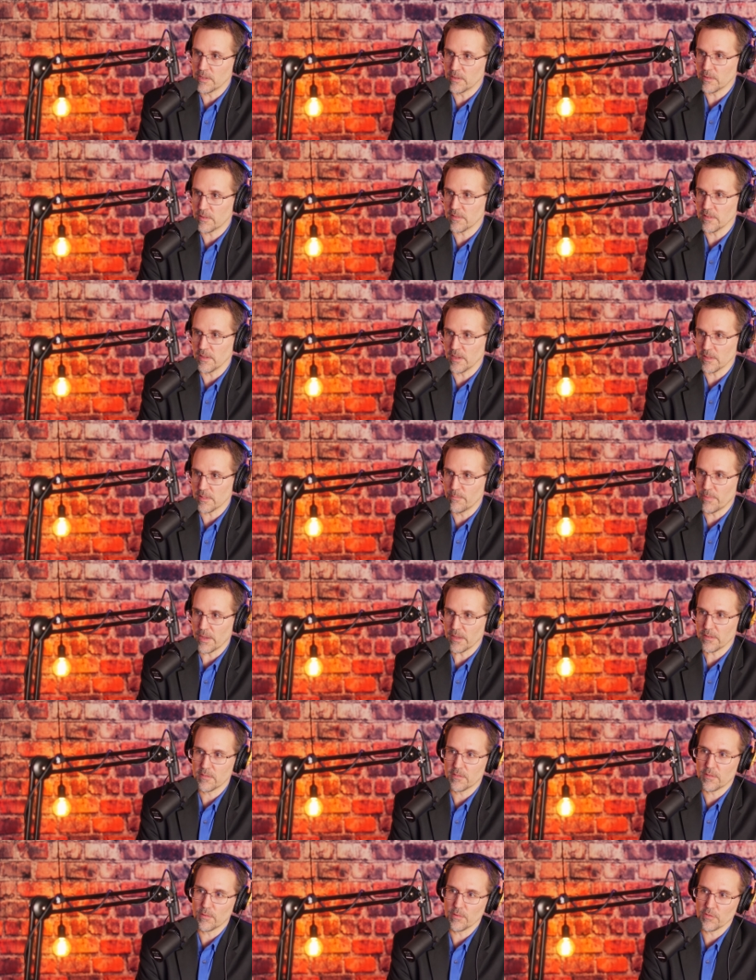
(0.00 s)
and it's right. not the
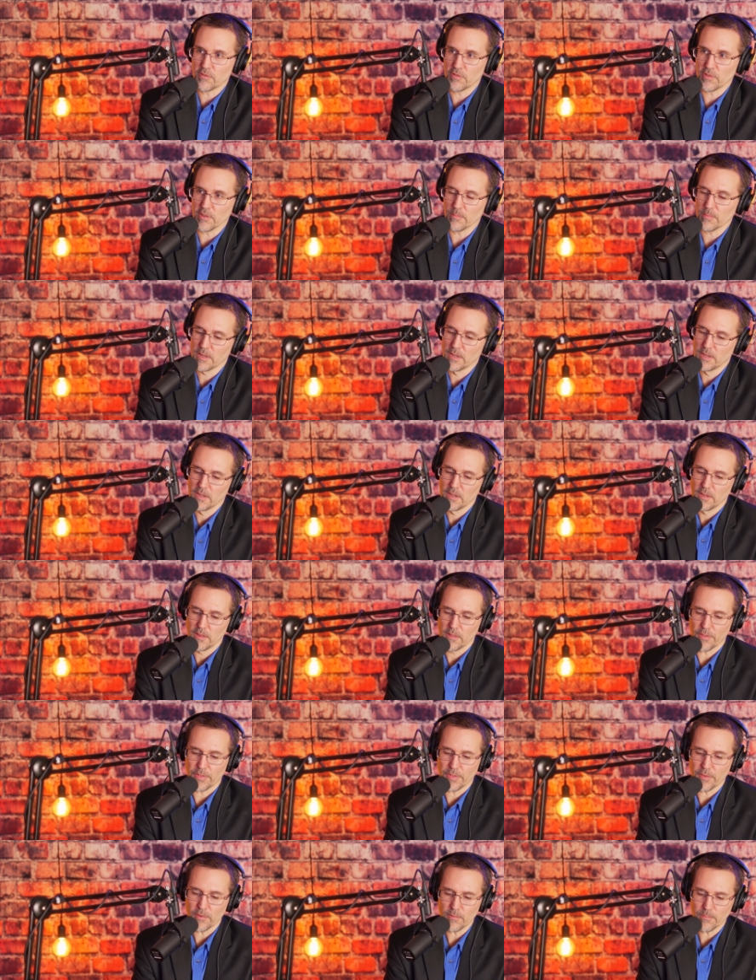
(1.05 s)
best stewardship. Right. The
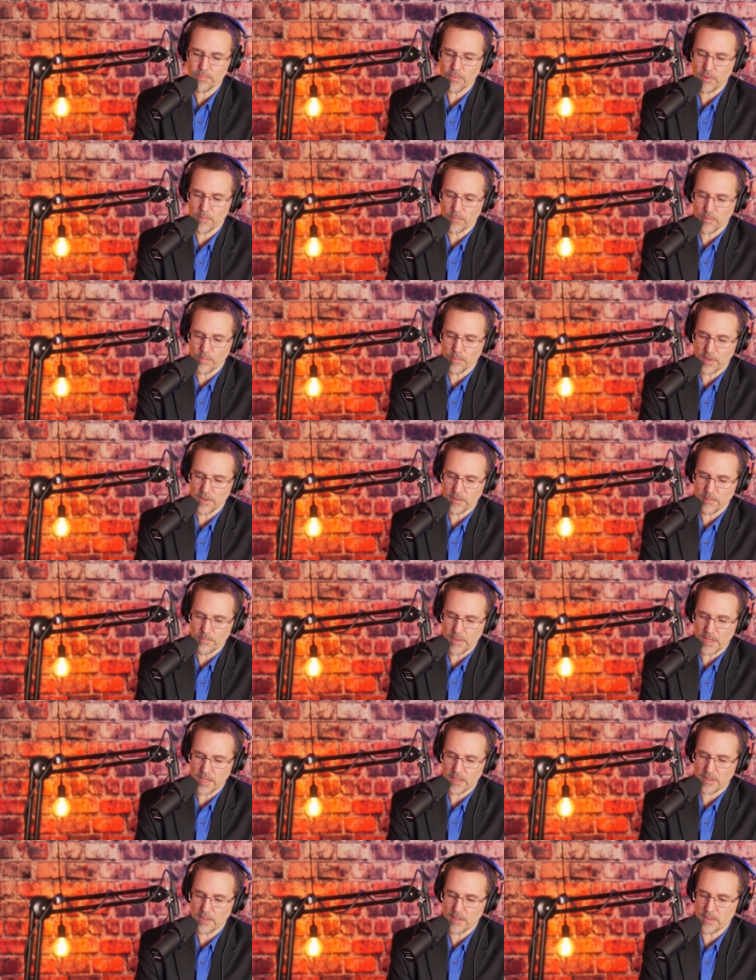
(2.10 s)
third point we wanted to
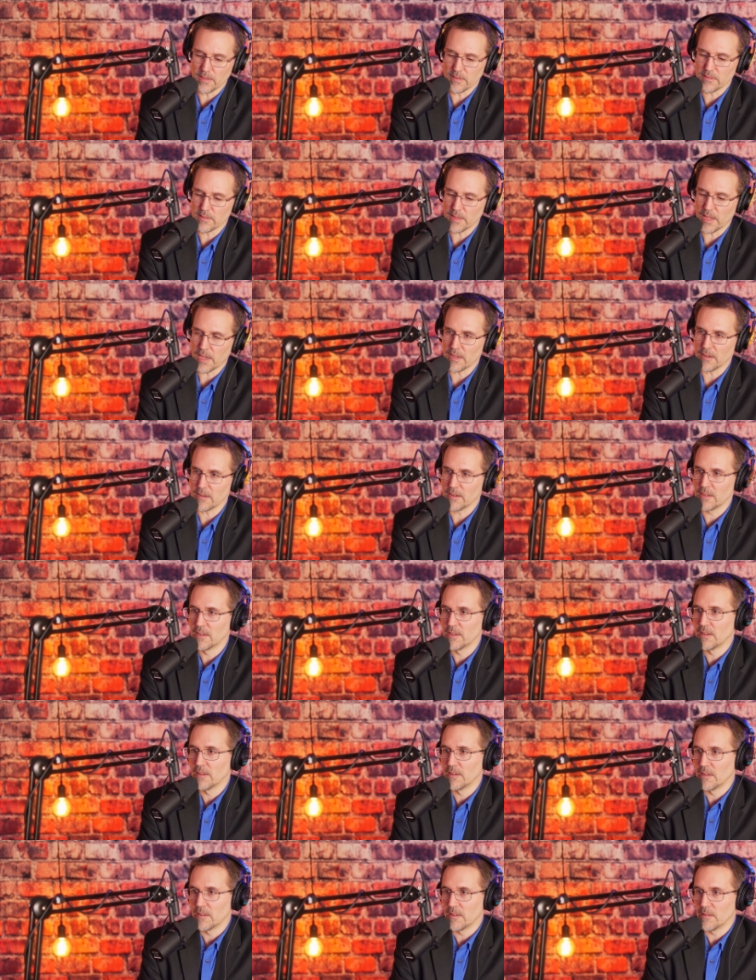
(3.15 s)
make is that
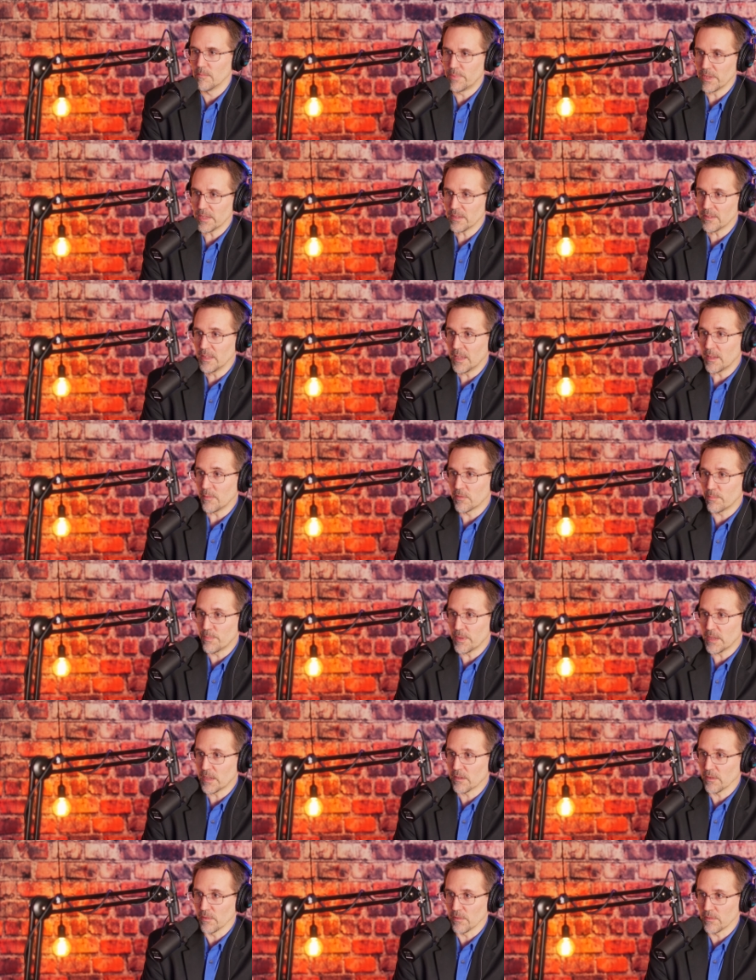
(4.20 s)
big name
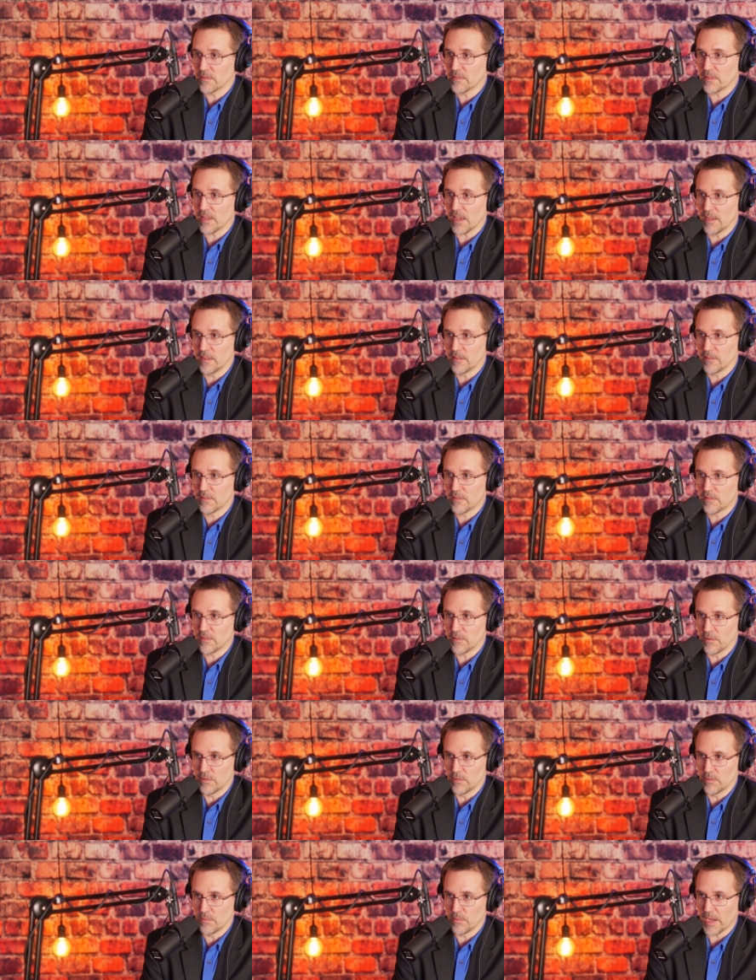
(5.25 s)
speakers tend
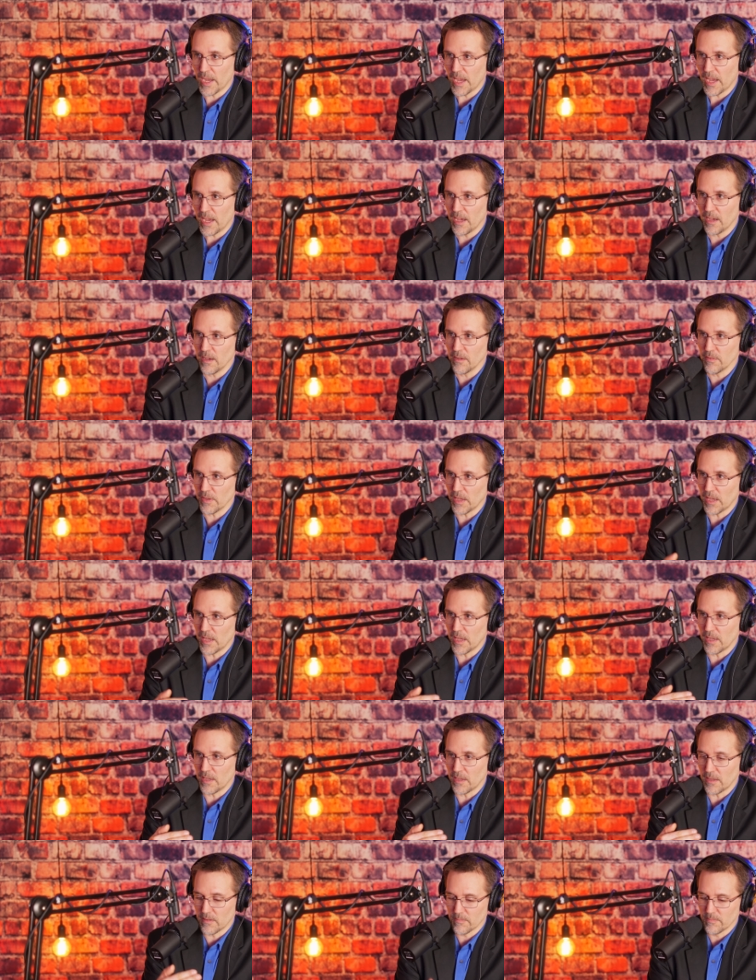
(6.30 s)
to have
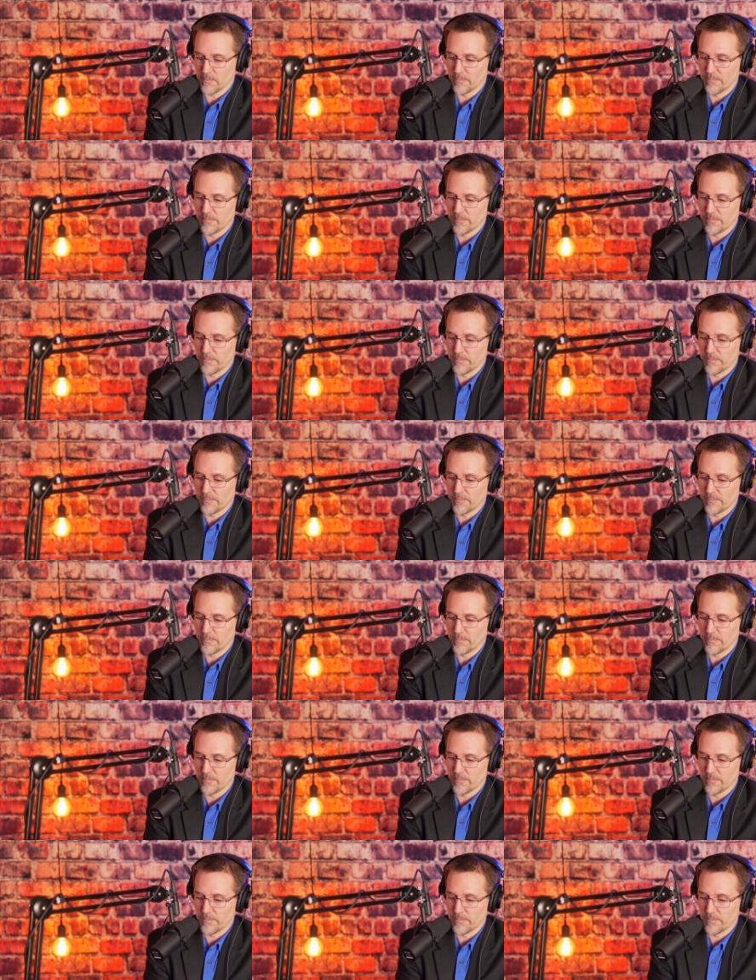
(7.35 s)
a,